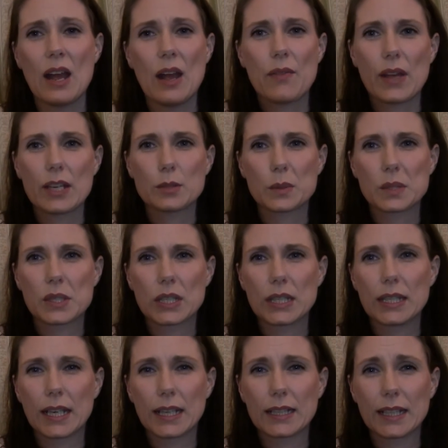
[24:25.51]
and this was
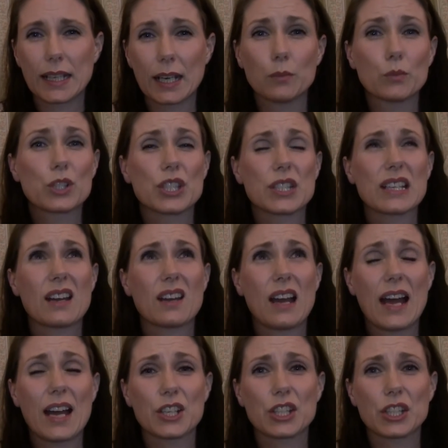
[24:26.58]
3.99, which is
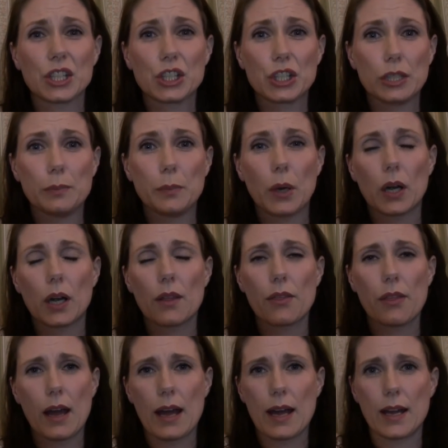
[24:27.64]
actually cheaper
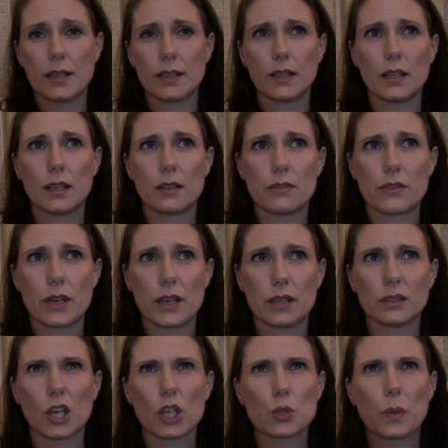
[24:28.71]
than the
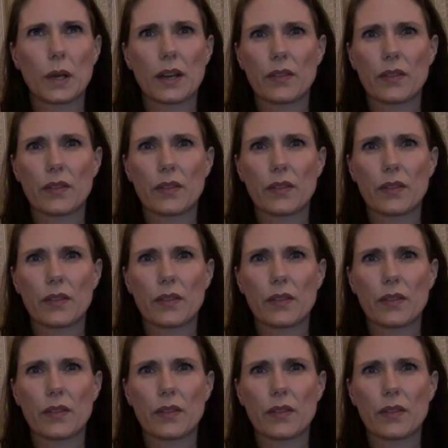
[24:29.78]
Lush one.